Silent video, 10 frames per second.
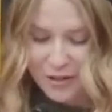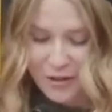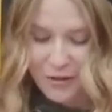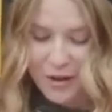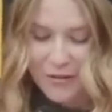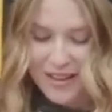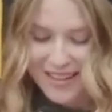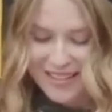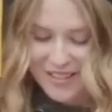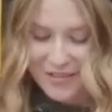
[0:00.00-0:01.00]
growing
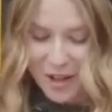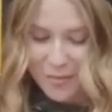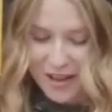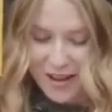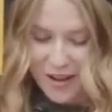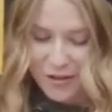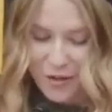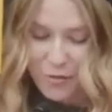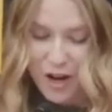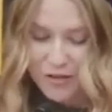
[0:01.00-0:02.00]
and developing under the
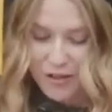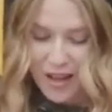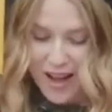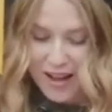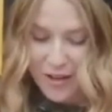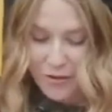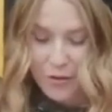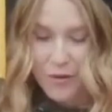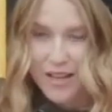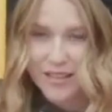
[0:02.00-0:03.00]
watchful eye of
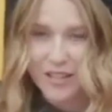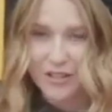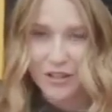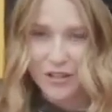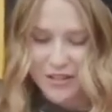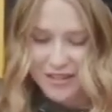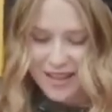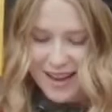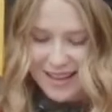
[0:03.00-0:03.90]
great teachers,